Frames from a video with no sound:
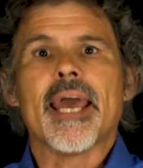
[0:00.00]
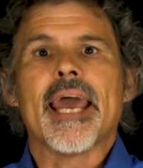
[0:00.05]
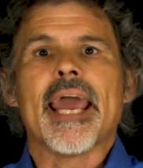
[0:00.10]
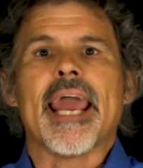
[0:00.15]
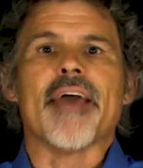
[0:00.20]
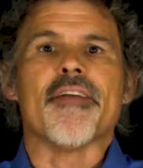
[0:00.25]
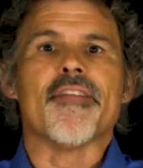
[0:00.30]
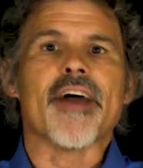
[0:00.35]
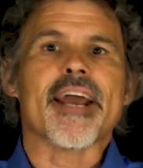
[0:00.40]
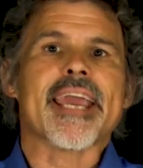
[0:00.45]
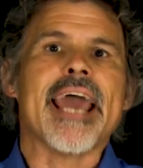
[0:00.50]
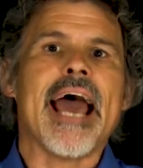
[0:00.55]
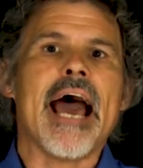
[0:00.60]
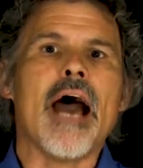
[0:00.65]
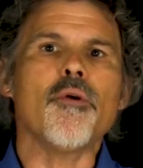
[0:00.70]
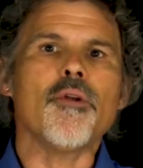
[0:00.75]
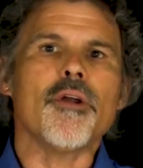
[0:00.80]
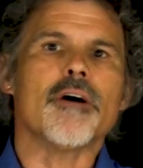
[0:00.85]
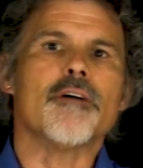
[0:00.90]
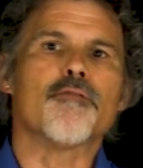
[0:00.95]
and the
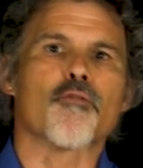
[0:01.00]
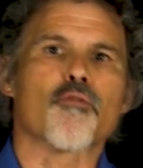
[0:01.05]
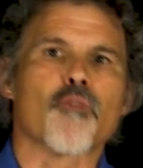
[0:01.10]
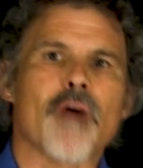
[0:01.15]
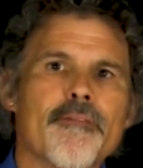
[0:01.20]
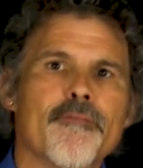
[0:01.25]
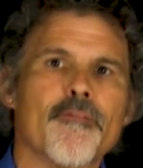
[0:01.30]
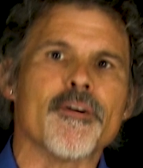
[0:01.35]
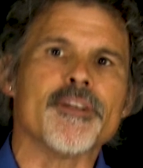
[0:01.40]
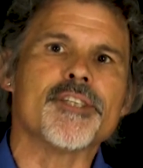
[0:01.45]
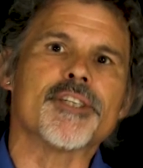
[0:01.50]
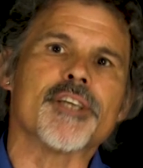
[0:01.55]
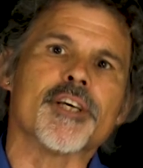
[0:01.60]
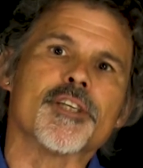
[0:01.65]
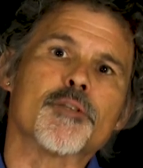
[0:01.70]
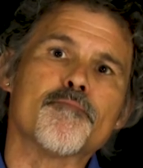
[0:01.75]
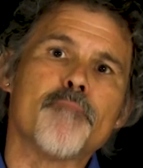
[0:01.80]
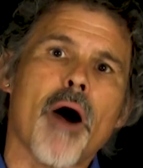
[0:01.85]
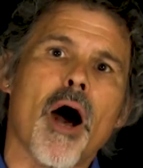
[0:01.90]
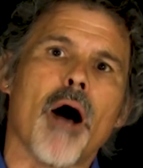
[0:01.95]
count of
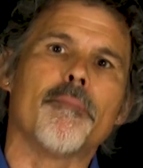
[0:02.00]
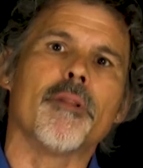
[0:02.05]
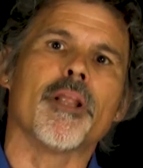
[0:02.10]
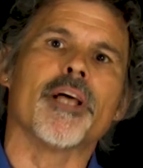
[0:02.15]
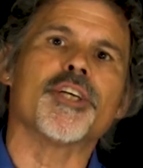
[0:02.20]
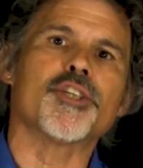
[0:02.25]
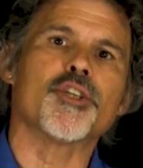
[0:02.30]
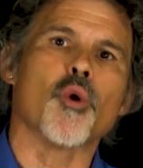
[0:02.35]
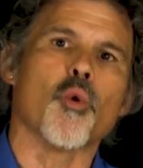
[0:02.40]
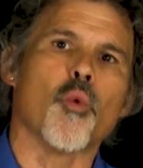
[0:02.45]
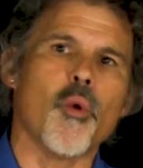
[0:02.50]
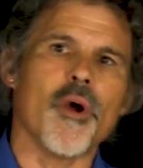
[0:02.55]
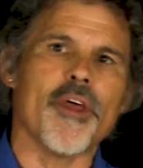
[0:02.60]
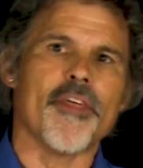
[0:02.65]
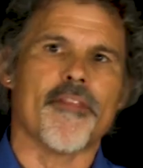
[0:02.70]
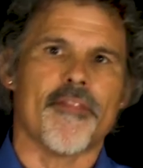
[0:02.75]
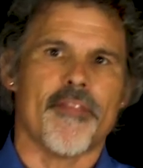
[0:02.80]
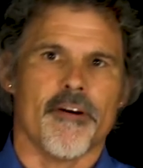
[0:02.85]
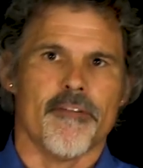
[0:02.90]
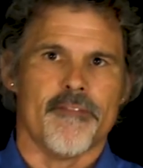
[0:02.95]
references published
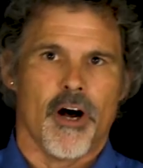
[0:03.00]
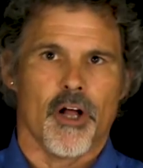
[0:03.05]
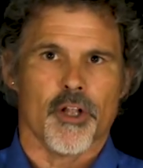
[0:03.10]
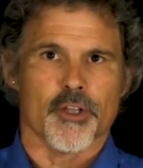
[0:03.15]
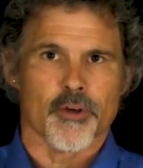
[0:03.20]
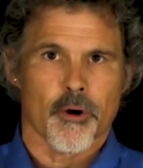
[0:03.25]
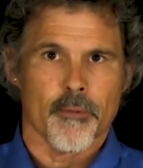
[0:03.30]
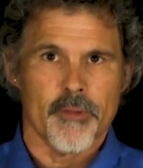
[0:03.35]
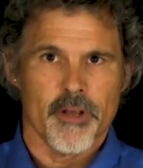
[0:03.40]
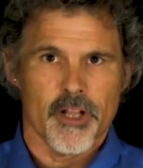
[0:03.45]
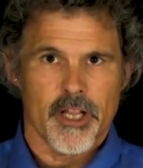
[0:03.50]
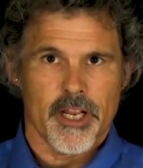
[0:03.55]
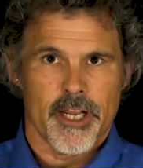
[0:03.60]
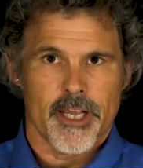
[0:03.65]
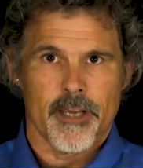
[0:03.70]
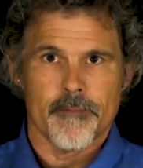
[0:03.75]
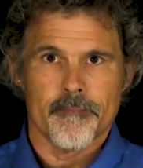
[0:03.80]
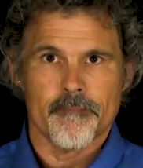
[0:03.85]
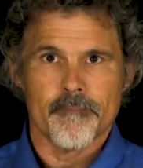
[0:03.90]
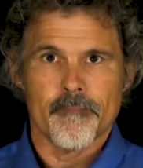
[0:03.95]
with the
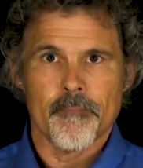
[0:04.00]
vulnerability.